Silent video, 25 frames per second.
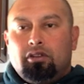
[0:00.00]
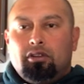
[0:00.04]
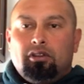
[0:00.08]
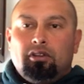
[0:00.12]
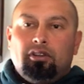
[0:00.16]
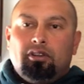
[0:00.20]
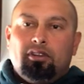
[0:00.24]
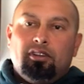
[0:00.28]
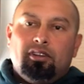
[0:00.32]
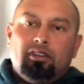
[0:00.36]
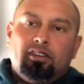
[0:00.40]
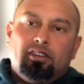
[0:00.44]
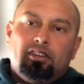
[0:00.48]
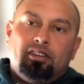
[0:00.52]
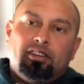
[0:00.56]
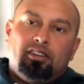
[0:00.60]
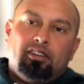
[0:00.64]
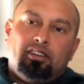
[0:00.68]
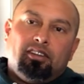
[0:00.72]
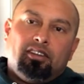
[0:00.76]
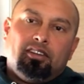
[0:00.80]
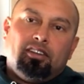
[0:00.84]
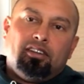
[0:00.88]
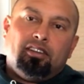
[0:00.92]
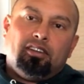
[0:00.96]

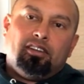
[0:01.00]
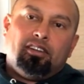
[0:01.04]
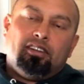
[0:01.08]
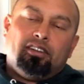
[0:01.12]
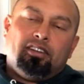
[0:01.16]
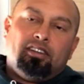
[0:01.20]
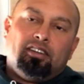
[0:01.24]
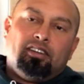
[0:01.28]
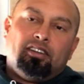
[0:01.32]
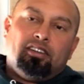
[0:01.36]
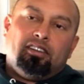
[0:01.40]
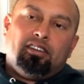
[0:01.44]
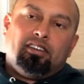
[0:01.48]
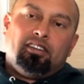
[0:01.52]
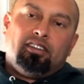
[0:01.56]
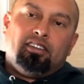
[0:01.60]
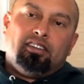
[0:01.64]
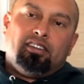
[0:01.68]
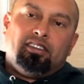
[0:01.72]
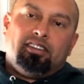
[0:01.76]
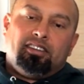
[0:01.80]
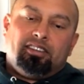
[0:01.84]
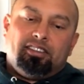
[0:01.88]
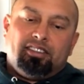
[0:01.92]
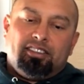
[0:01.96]

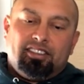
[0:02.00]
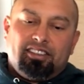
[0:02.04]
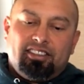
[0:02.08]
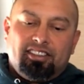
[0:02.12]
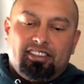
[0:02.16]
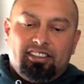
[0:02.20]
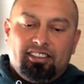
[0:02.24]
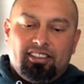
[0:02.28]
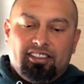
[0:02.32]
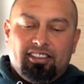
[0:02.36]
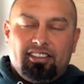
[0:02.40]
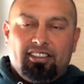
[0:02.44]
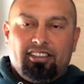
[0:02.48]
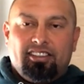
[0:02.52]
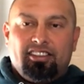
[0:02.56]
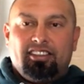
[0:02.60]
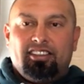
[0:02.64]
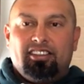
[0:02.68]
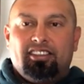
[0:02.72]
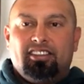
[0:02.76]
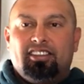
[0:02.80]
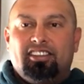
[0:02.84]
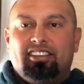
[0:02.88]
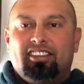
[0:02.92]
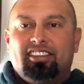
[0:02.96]

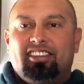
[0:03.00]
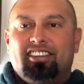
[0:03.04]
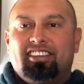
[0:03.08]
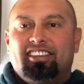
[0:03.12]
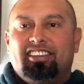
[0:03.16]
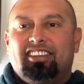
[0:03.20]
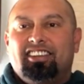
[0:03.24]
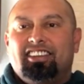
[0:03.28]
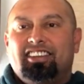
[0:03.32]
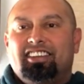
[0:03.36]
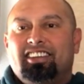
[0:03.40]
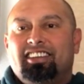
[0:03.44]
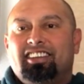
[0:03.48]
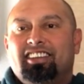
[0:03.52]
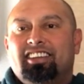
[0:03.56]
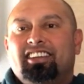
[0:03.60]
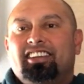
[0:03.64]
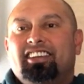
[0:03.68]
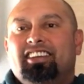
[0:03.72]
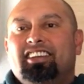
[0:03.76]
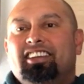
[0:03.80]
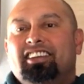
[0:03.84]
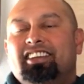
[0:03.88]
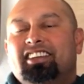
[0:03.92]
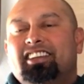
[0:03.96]

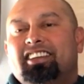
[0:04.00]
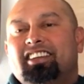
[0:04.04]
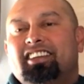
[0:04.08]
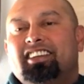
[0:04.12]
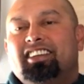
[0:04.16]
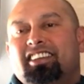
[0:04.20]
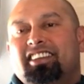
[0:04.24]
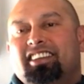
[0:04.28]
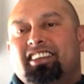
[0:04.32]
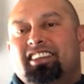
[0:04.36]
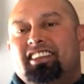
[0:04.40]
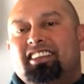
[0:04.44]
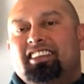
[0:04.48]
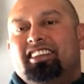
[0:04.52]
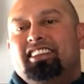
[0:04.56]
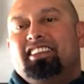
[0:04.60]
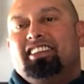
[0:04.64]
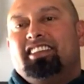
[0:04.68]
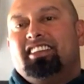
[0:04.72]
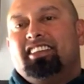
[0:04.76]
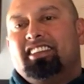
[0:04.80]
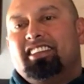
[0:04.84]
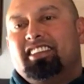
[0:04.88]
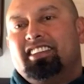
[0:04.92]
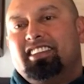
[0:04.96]

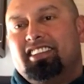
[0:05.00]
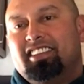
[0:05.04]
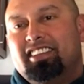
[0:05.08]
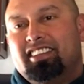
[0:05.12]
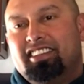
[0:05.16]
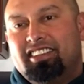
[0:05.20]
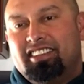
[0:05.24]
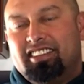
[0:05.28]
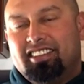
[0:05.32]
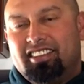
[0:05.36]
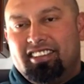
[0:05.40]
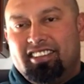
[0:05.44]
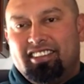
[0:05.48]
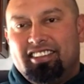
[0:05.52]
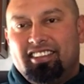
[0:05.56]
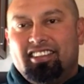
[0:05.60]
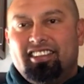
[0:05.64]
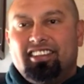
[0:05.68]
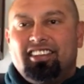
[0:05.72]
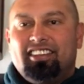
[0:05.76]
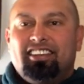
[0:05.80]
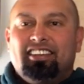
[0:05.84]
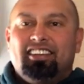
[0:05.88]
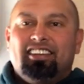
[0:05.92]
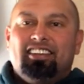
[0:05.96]

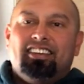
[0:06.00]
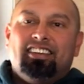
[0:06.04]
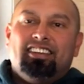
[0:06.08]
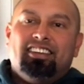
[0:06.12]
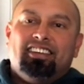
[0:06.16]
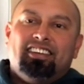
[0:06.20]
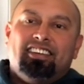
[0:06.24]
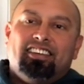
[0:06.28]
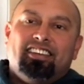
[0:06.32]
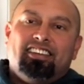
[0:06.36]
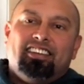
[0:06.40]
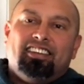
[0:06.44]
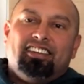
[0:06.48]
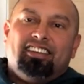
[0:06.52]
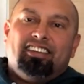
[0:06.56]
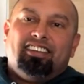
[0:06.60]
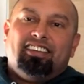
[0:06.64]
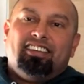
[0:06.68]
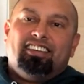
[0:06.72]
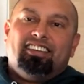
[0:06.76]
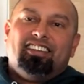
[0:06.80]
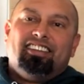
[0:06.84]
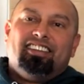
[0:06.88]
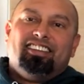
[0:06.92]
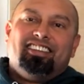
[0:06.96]

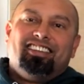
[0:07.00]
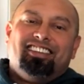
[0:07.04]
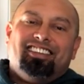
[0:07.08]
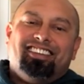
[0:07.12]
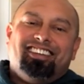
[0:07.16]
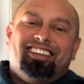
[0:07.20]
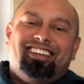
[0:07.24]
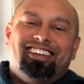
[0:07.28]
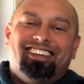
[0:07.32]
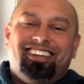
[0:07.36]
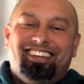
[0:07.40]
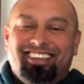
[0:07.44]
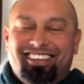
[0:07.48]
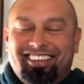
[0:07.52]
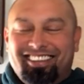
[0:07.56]
[no speech]